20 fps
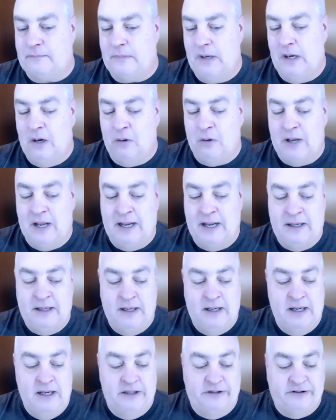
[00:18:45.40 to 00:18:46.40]
Okay,
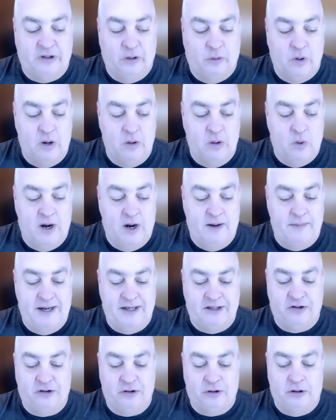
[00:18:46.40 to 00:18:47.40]
so what we want to
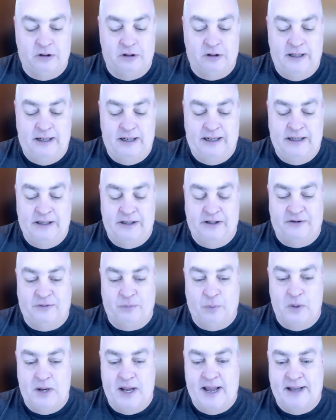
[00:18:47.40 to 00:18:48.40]
make sure is
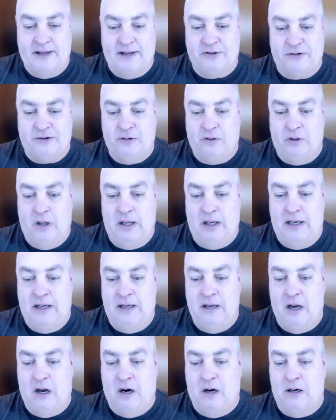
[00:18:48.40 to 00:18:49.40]
we
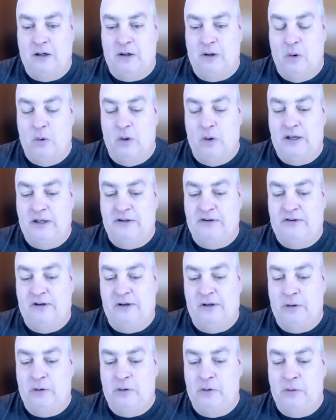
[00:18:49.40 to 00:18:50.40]
actually are going
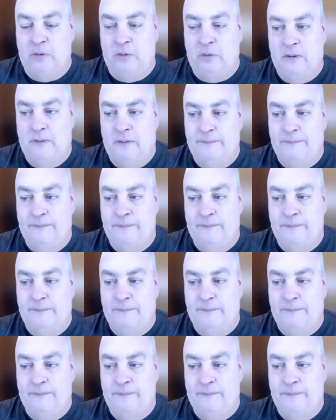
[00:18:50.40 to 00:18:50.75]
to